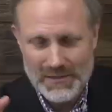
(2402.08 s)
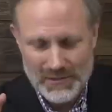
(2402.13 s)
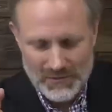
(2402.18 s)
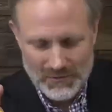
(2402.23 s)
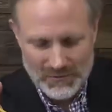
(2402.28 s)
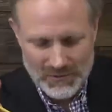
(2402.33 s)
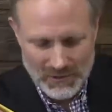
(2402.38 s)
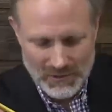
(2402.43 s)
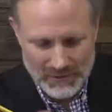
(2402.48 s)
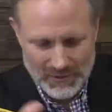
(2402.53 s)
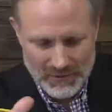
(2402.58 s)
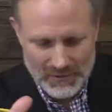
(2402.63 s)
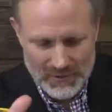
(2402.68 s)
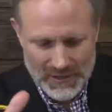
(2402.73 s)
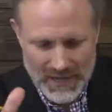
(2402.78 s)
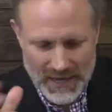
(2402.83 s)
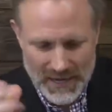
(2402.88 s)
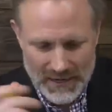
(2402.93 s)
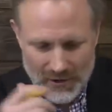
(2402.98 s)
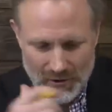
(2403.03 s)
to your
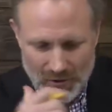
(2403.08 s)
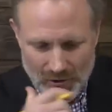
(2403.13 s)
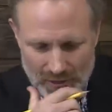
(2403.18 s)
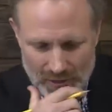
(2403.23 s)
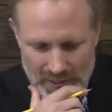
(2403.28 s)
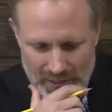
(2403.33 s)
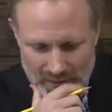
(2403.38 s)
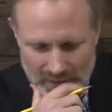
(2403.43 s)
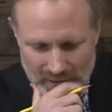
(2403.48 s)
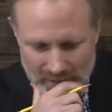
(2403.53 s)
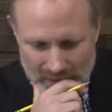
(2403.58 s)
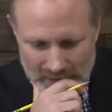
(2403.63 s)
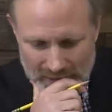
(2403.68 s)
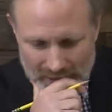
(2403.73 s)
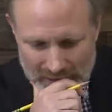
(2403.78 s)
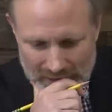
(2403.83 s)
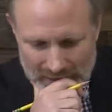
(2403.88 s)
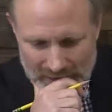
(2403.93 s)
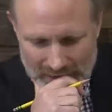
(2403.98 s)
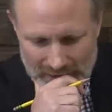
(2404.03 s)
third category here.
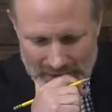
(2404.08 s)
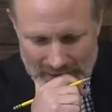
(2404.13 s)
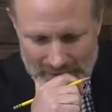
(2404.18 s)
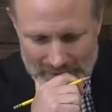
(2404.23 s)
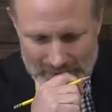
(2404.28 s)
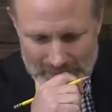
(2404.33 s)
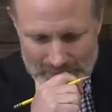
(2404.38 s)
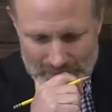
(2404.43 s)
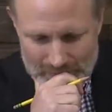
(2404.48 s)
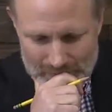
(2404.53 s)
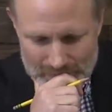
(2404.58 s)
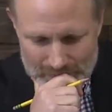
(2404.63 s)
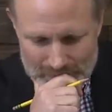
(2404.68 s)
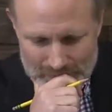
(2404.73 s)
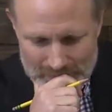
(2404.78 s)
Um,